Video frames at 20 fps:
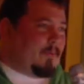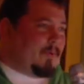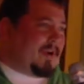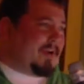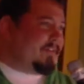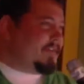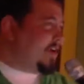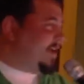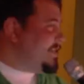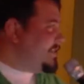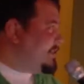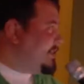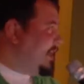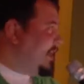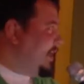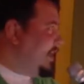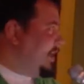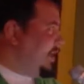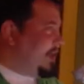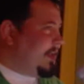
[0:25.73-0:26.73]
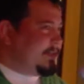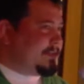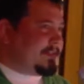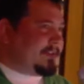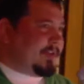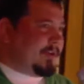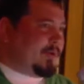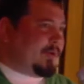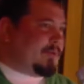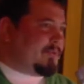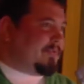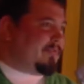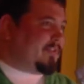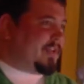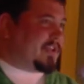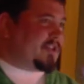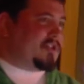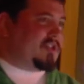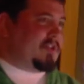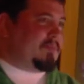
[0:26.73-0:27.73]
Whatever I say has no
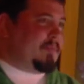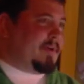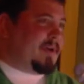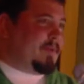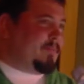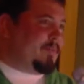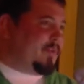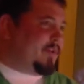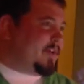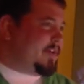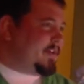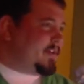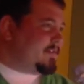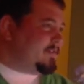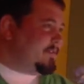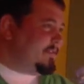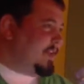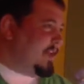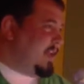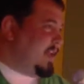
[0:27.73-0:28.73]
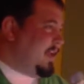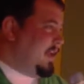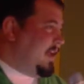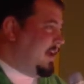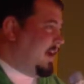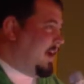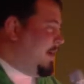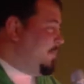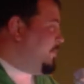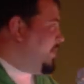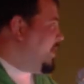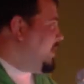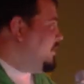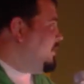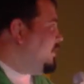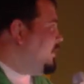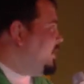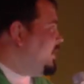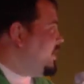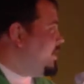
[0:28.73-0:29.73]
reflection on my employer. I'm not a
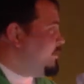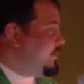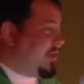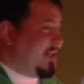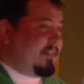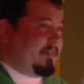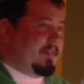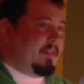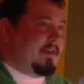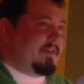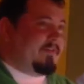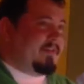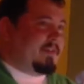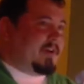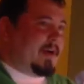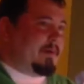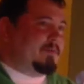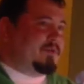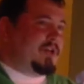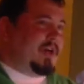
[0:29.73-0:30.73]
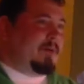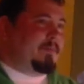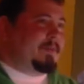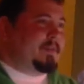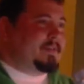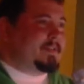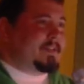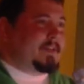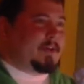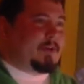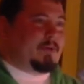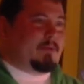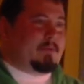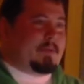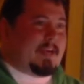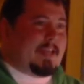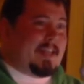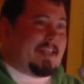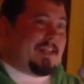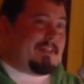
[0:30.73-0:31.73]
lawyer, but I love crime drama, so
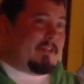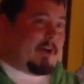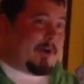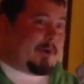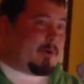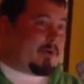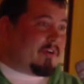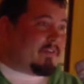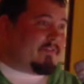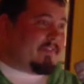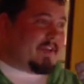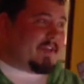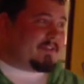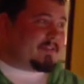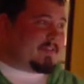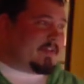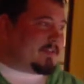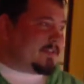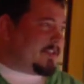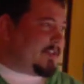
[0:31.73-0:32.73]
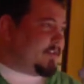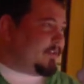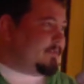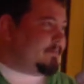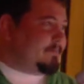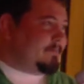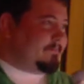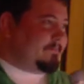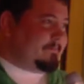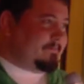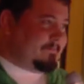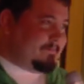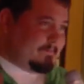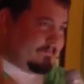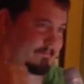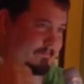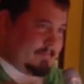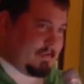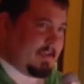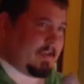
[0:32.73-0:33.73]
any Law & Order fans also
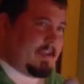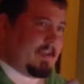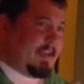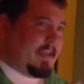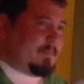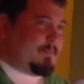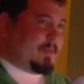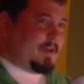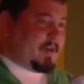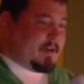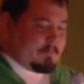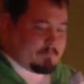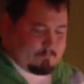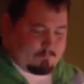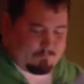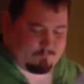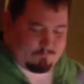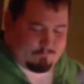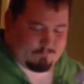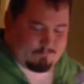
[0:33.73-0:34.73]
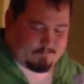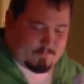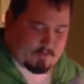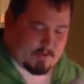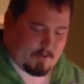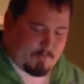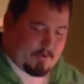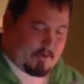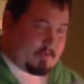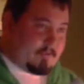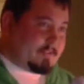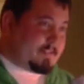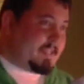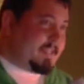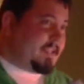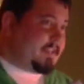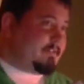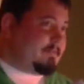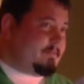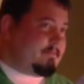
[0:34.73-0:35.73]
hit me up. Criminal
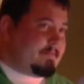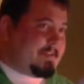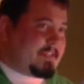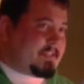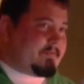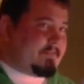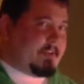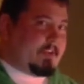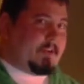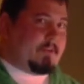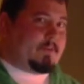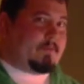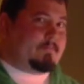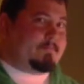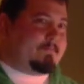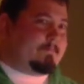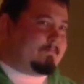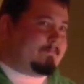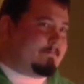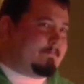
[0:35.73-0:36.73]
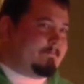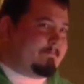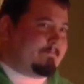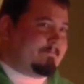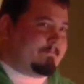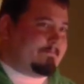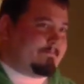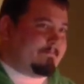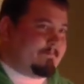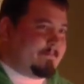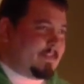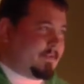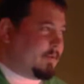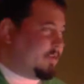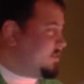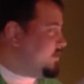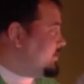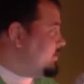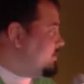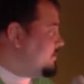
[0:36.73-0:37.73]
Intent, SVU,
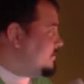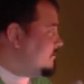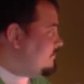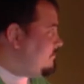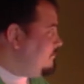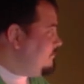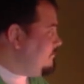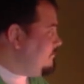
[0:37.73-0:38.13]
original.